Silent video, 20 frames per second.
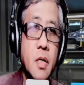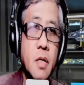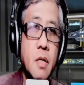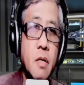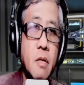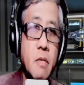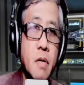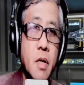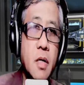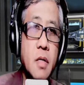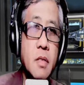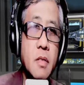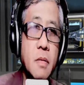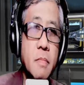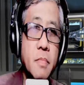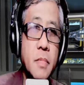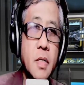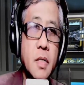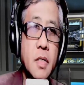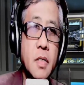Alright?
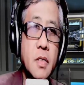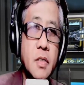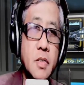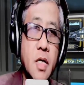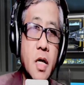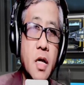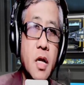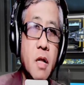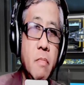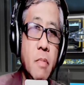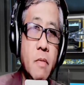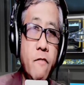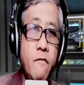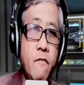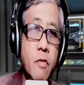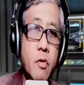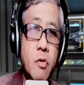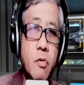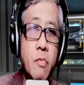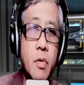Xylem and
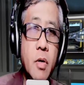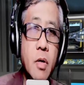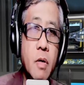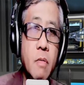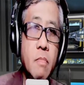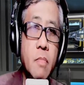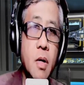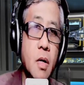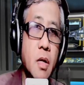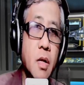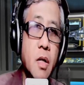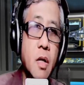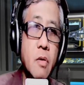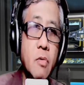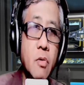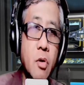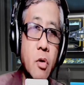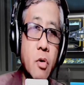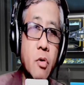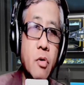phloem
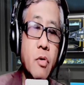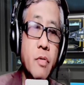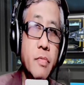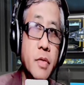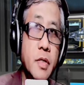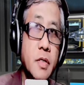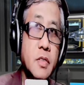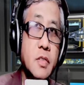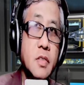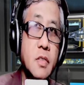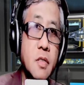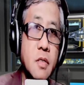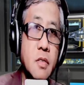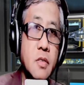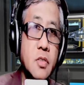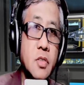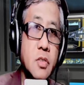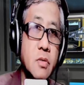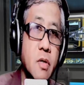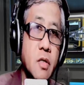allowed
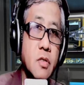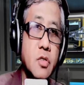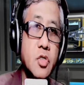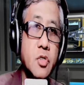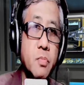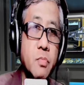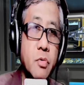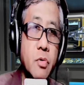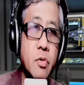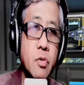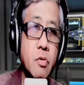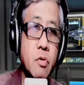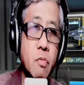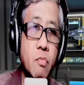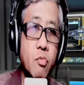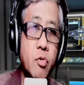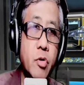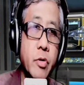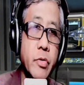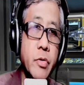long-distance transport
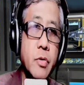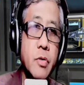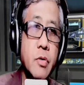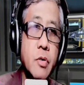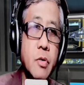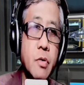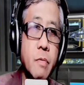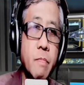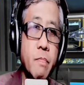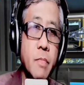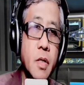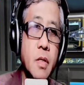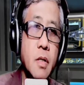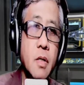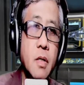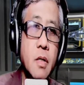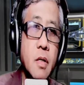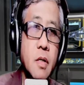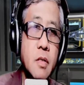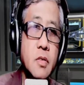of water,
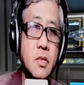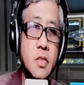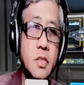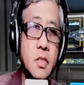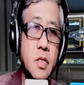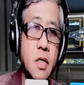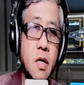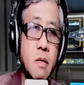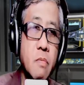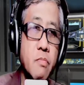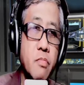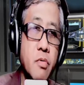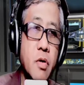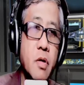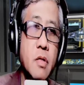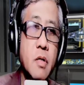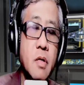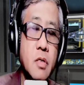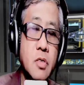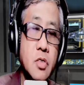minerals, and
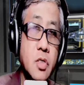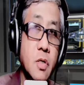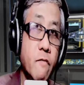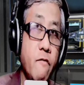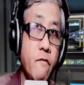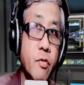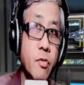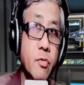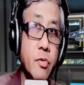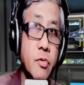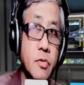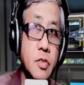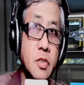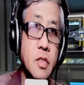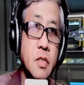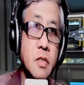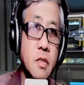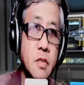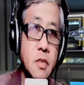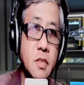products of
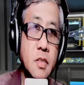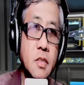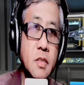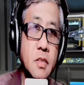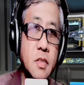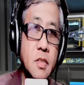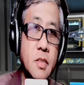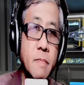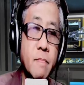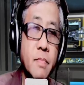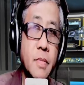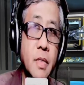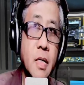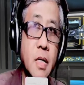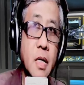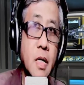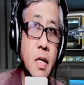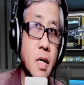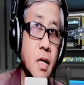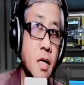photosynthesis.
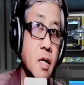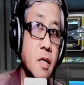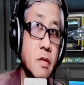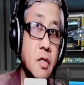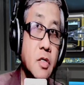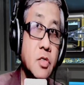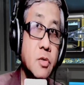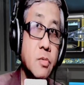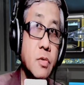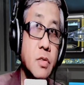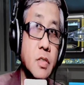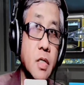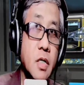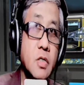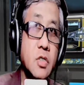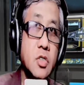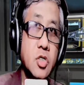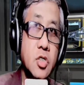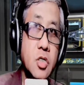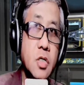And this was
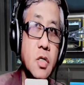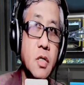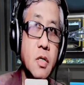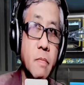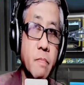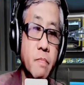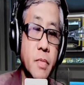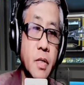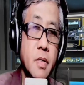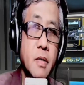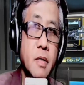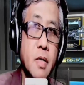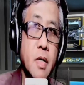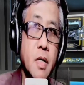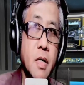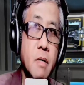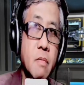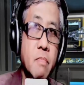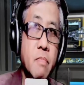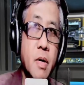achieved
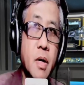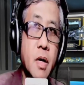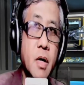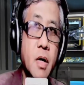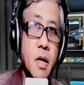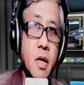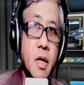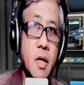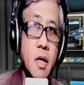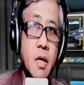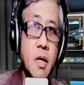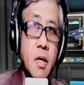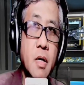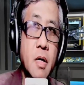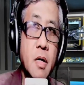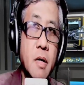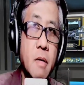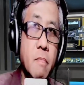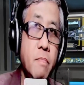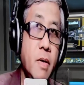by
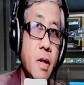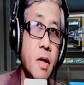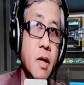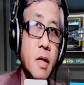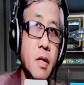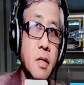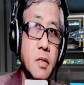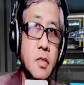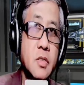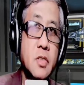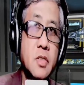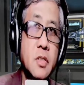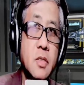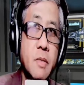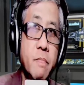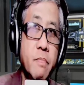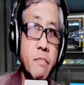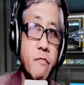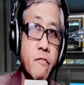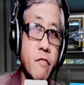plants
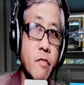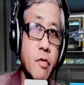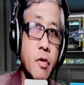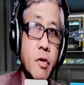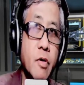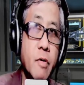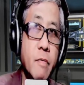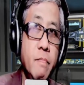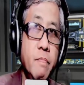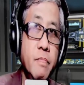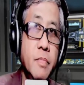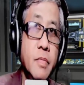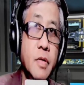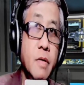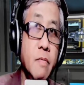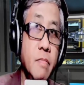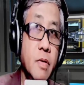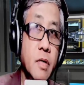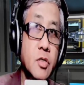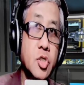from
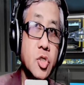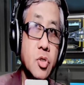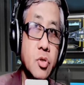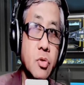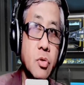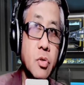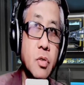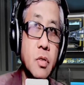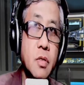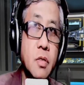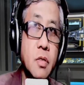division